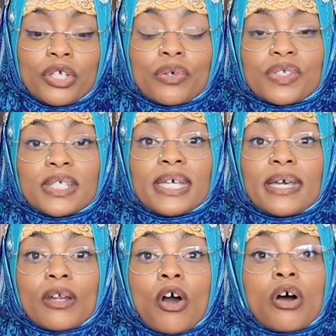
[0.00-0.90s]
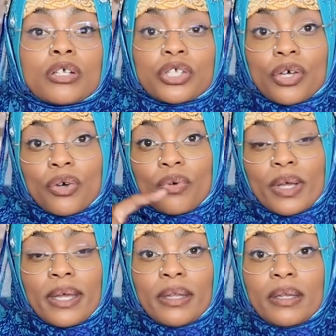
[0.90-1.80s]
You'll see it also
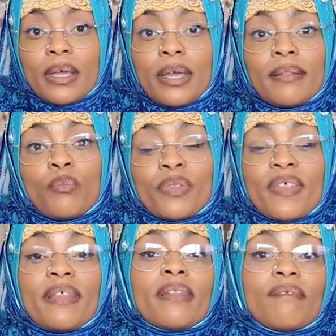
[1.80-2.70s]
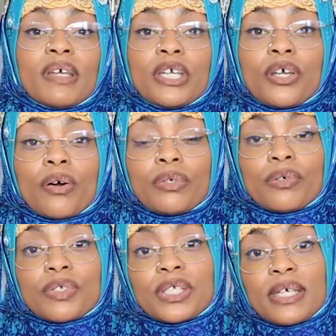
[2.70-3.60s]
in within the video.
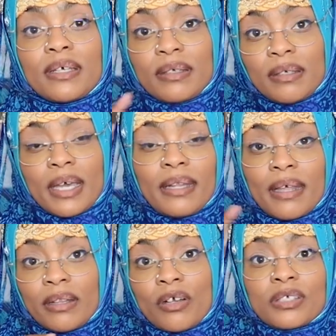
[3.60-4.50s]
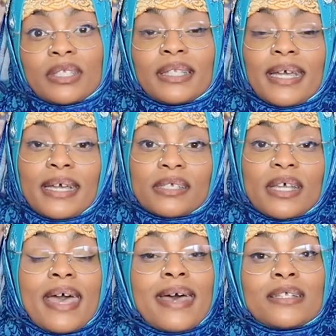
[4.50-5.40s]
You'll see, and then there's links
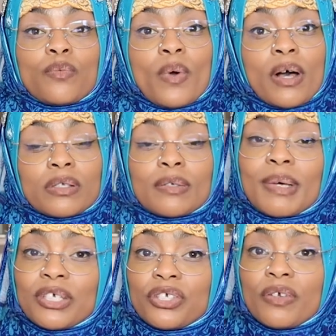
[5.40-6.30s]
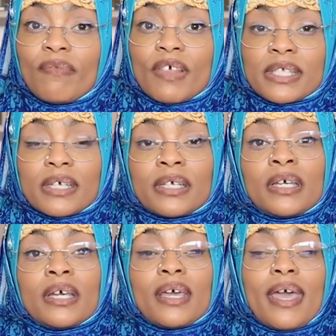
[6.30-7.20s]
as well. So make sure you visit.
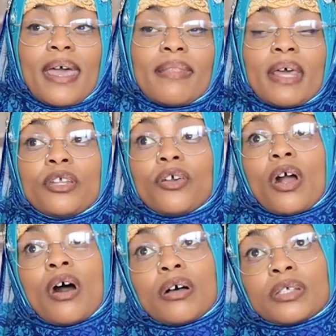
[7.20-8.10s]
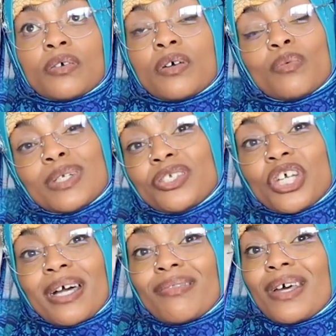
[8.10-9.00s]
And then you're also going to want to
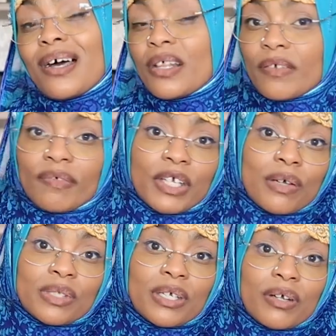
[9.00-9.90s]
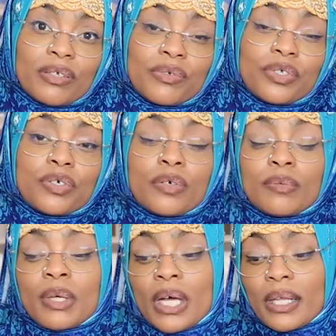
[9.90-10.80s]
check out the other videos here on
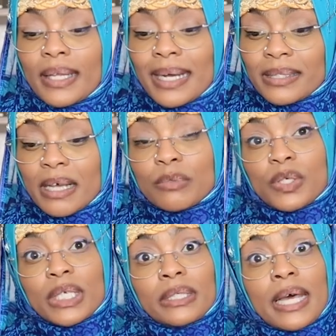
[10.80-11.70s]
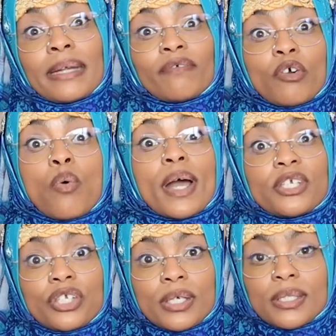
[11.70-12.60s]
YouTube. A lot of times we get a lot of
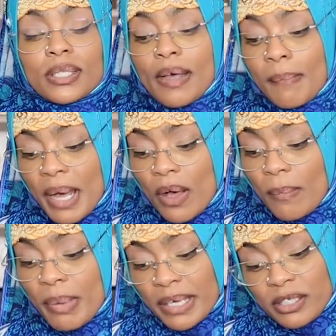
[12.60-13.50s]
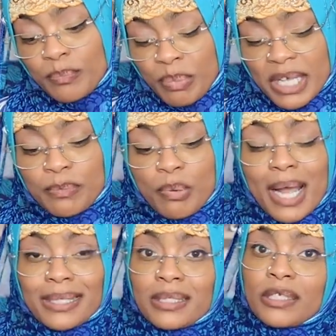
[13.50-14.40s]
questions about best
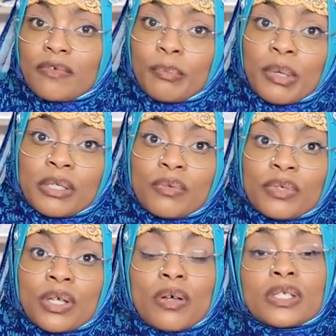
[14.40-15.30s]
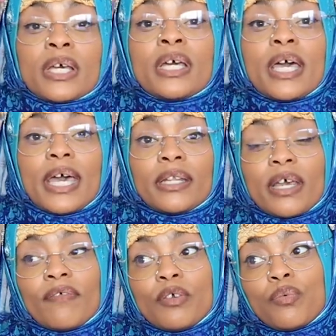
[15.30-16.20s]
practices for best results. And
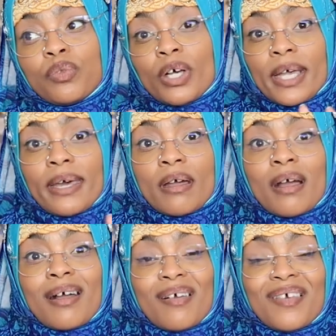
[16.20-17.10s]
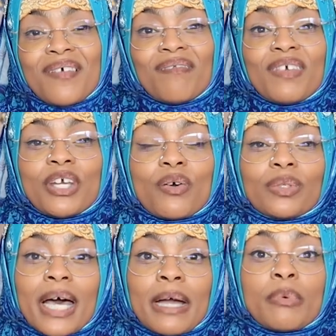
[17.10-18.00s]
if you look at our video
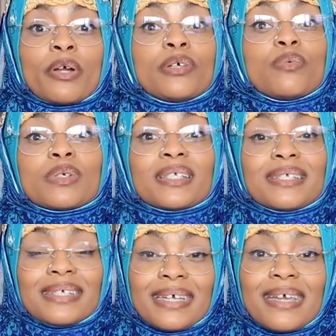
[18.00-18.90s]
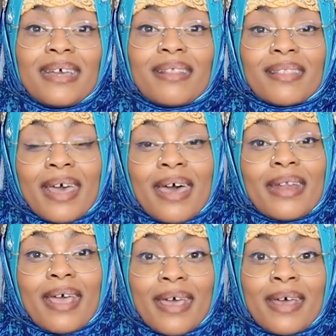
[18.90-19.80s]
library, you will see
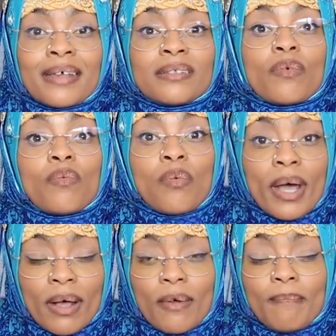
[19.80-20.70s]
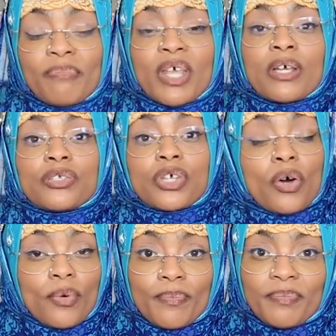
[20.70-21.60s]
that as well.
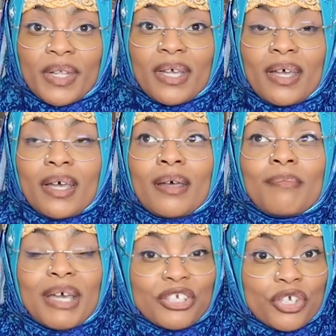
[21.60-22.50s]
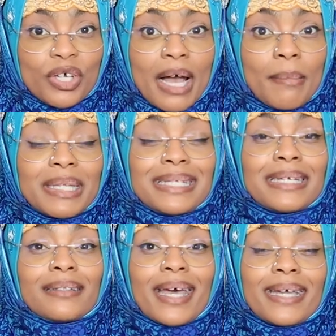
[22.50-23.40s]
So make sure you're
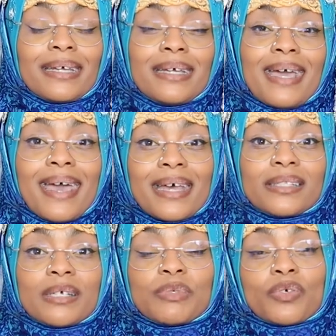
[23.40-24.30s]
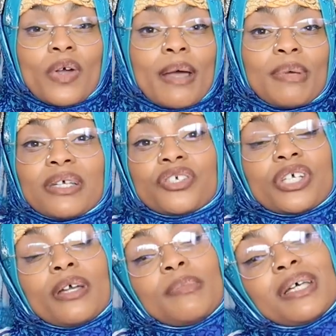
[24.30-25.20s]
commenting, liking, and subscribing and
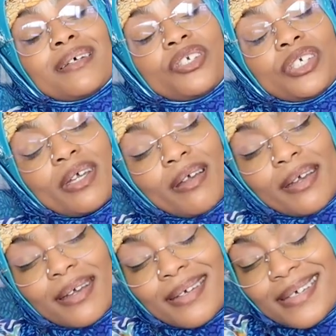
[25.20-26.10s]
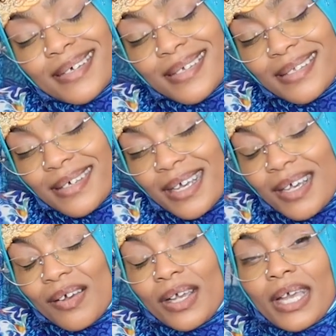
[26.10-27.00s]
sharing, because sharing is
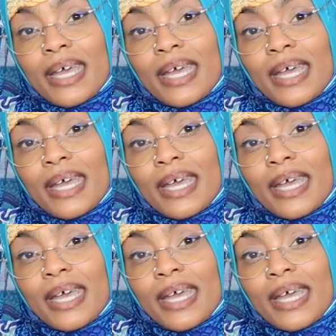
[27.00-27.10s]
caring.